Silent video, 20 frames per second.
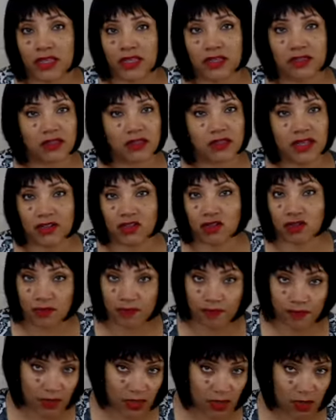That's
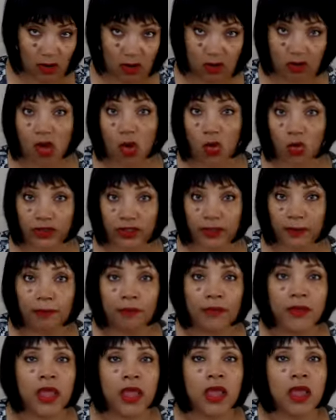that's you know golden.